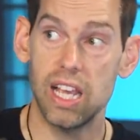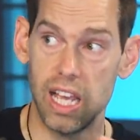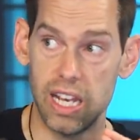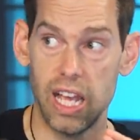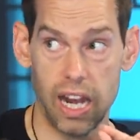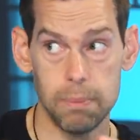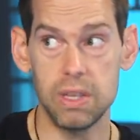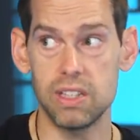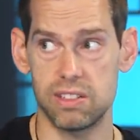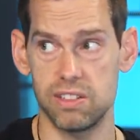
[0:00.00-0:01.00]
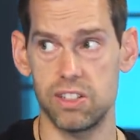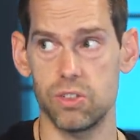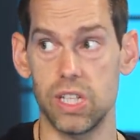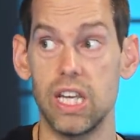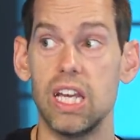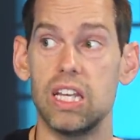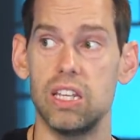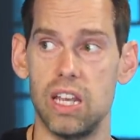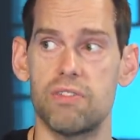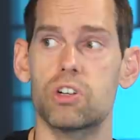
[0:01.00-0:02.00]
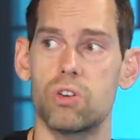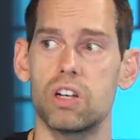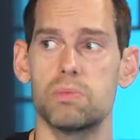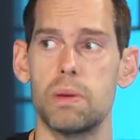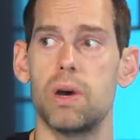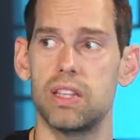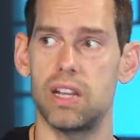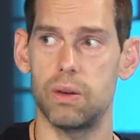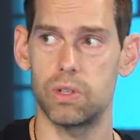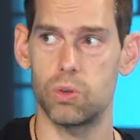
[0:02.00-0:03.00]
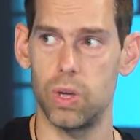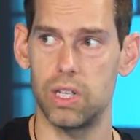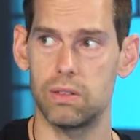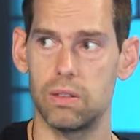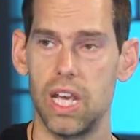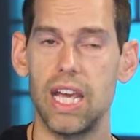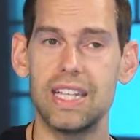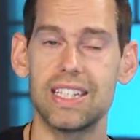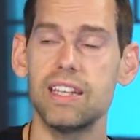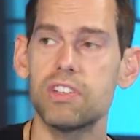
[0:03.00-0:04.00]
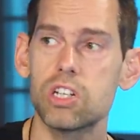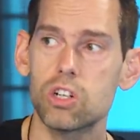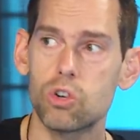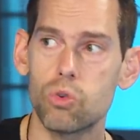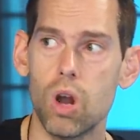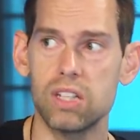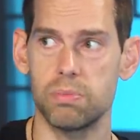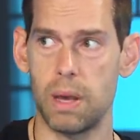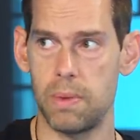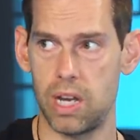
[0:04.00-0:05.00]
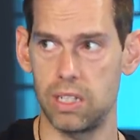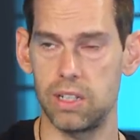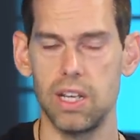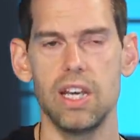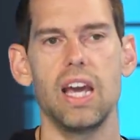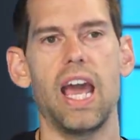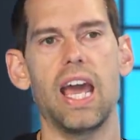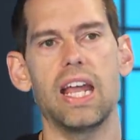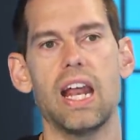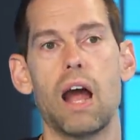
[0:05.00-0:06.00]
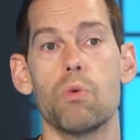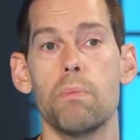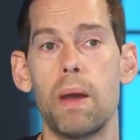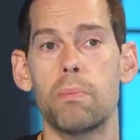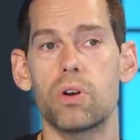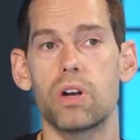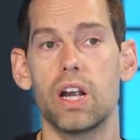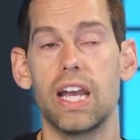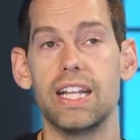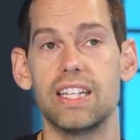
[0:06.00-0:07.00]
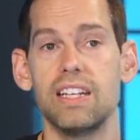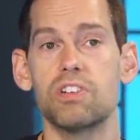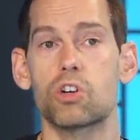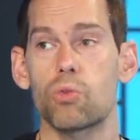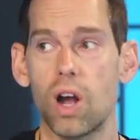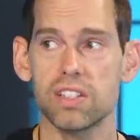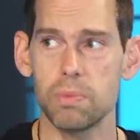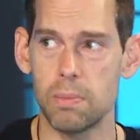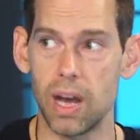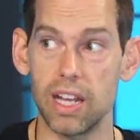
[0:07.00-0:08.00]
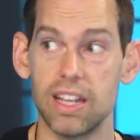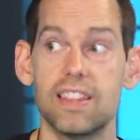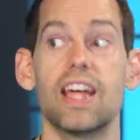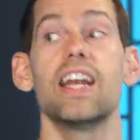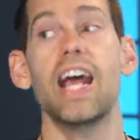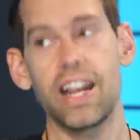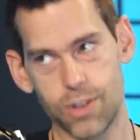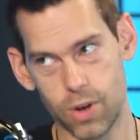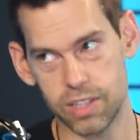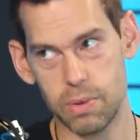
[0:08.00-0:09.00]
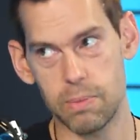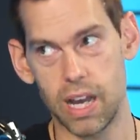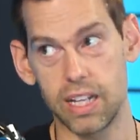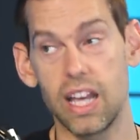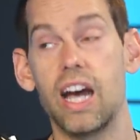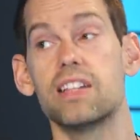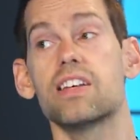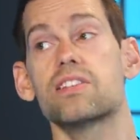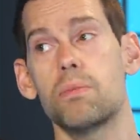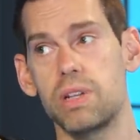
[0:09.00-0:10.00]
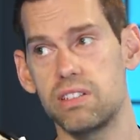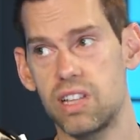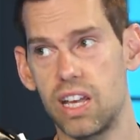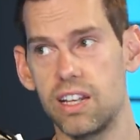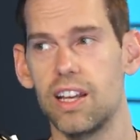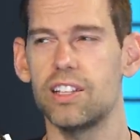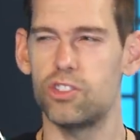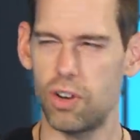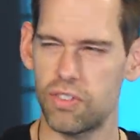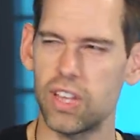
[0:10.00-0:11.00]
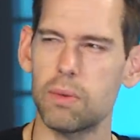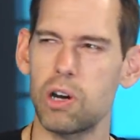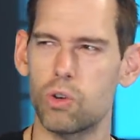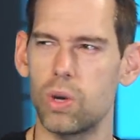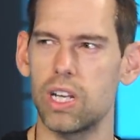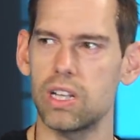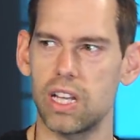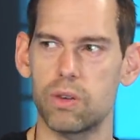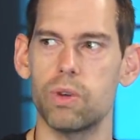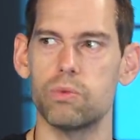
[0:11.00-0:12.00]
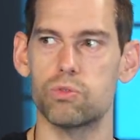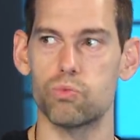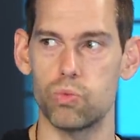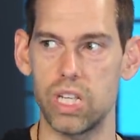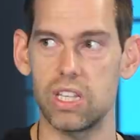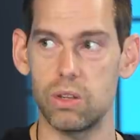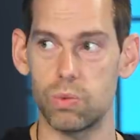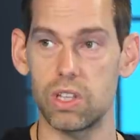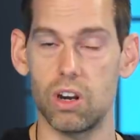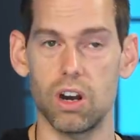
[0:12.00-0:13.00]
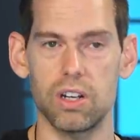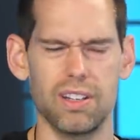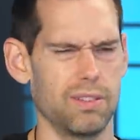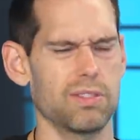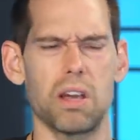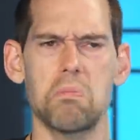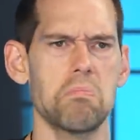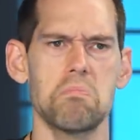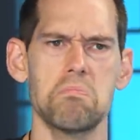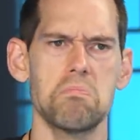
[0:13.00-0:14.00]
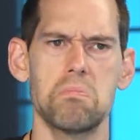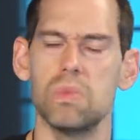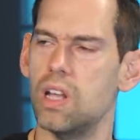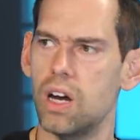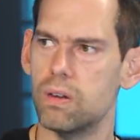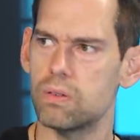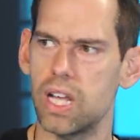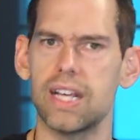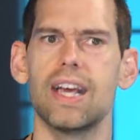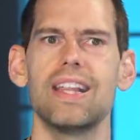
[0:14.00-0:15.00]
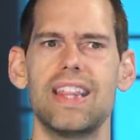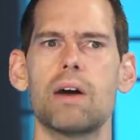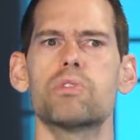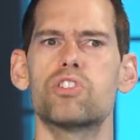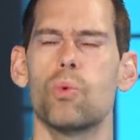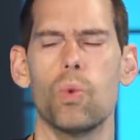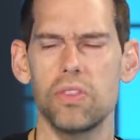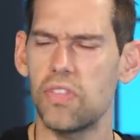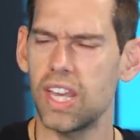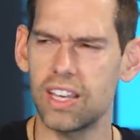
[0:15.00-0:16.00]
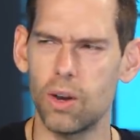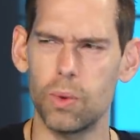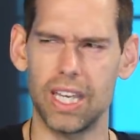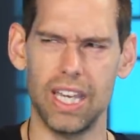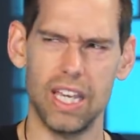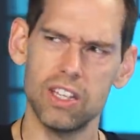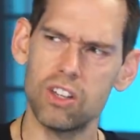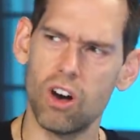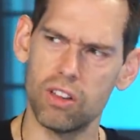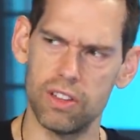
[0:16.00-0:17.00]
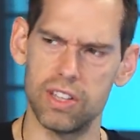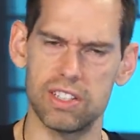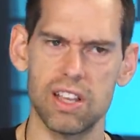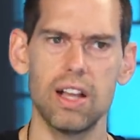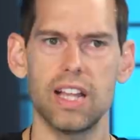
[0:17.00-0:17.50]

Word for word: And I mean this sincerely, it never crossed my mind that I would quit. It didn't even cross my mind. And I remember it didn't even cross my mind that it hadn't crossed my mind until somebody said, did you ever think about quitting? Like when it was really, really hard. And I was like, no, like that was the one thing going into all of this.